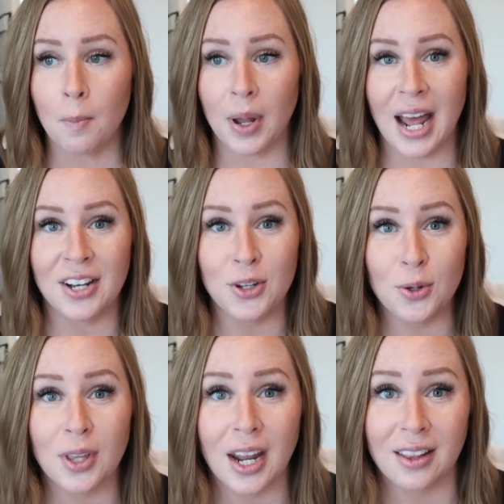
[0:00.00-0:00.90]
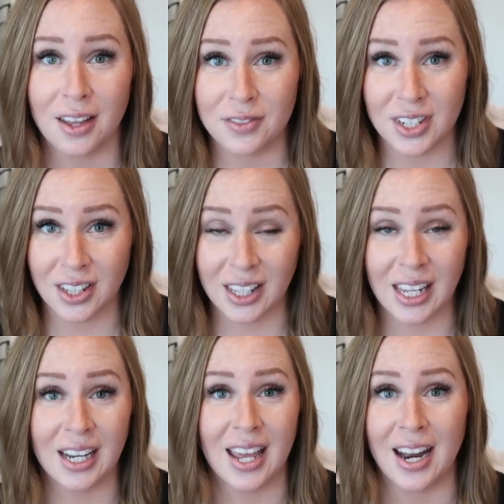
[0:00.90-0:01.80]
but I knew that I loved to
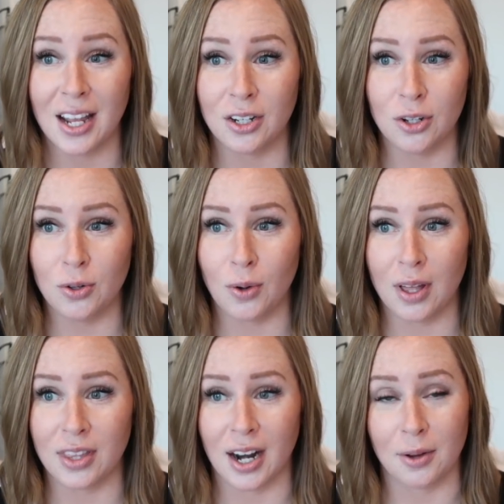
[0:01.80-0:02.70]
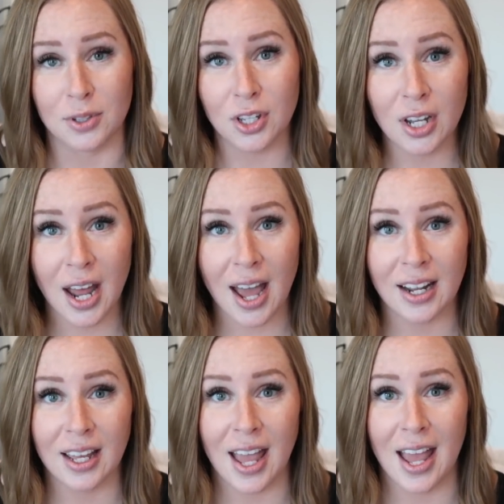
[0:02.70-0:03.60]
clean, and I knew that I was good at
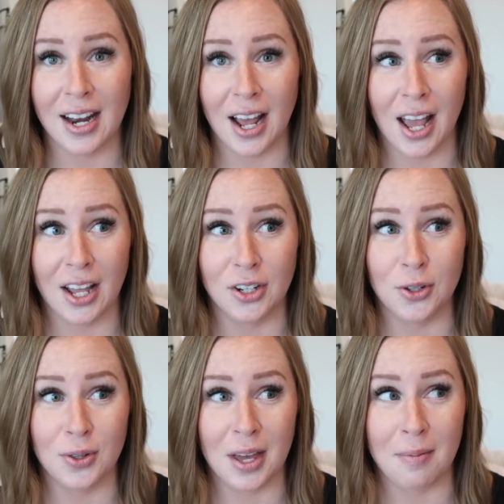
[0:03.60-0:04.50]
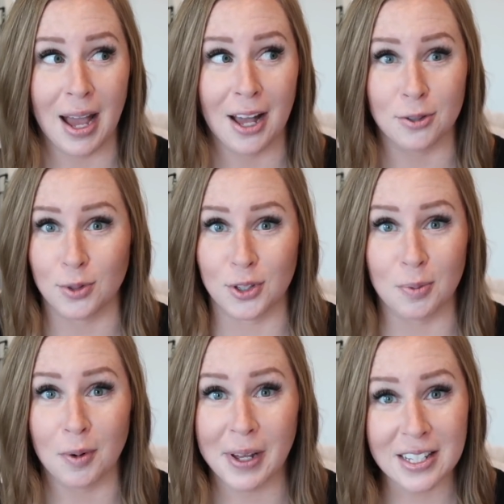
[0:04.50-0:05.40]
it, and I knew that my house was
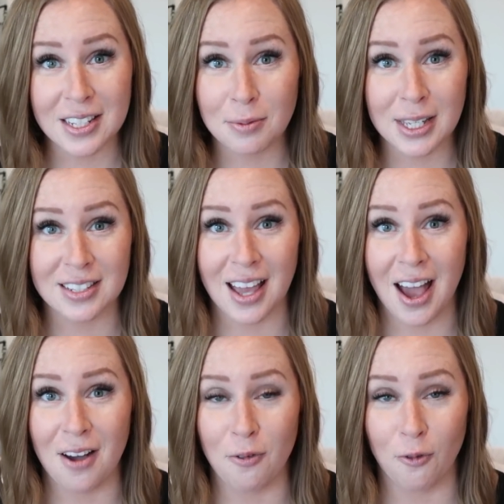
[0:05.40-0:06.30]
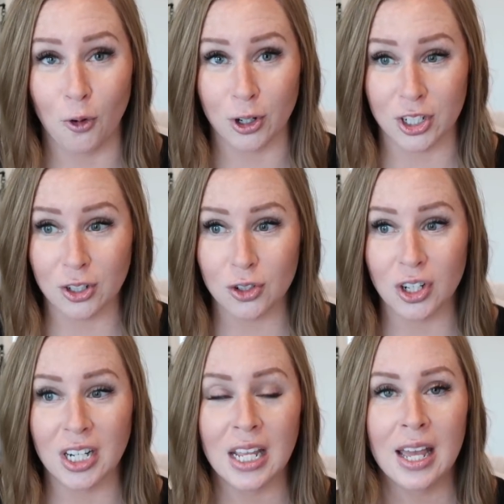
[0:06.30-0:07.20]
super messy because I have 4
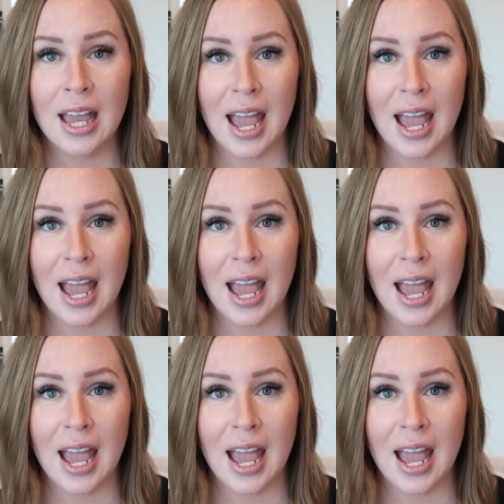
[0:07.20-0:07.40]
children,